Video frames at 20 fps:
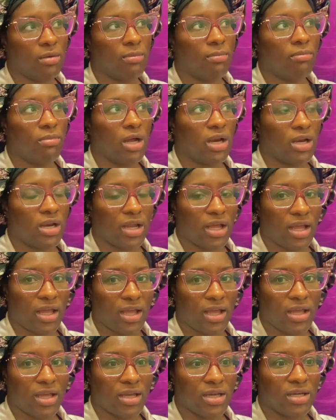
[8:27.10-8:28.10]
Monday.
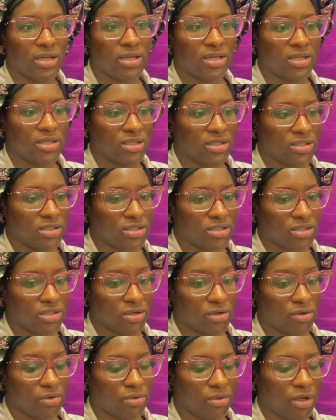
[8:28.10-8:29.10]

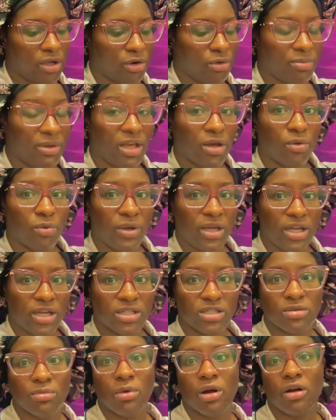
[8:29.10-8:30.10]
So it'll be a week
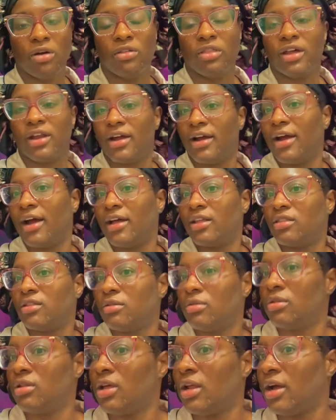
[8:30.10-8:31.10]
tomorrow that I
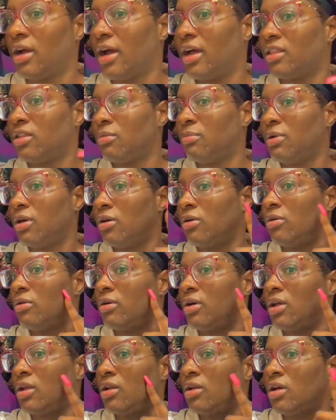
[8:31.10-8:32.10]
got the peel
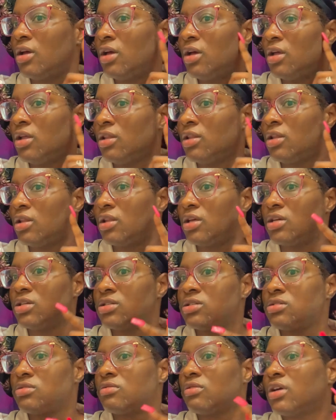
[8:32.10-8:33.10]
in
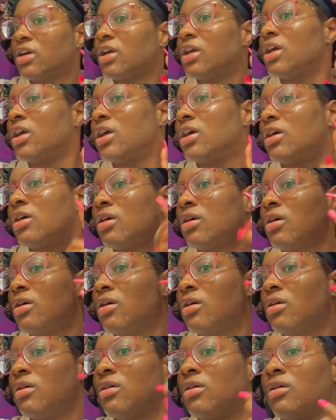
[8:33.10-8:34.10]
this right here,
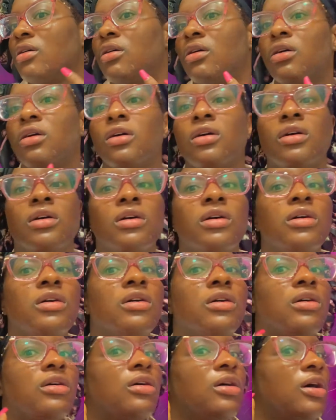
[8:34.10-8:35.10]

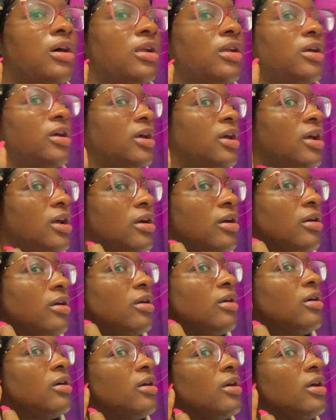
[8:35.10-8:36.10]
under here.
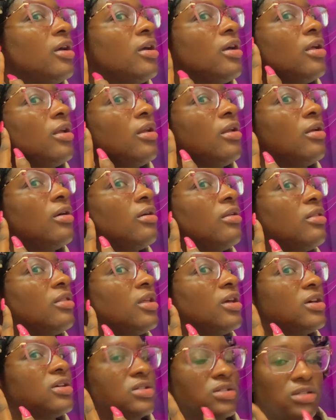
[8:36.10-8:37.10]
And
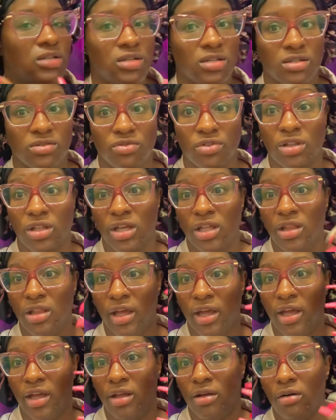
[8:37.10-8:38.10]
this is really
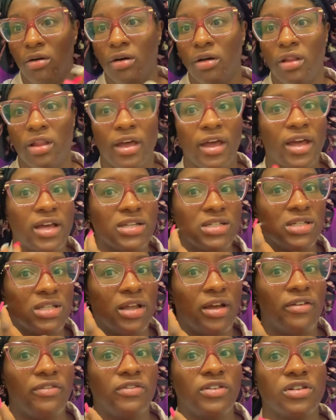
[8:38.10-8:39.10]
like all that has
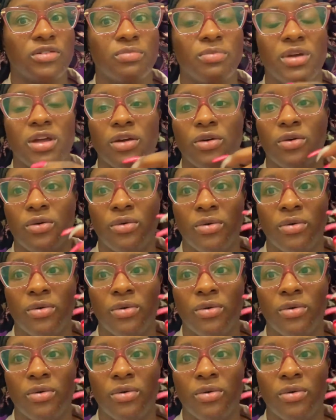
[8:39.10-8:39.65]
left to peel.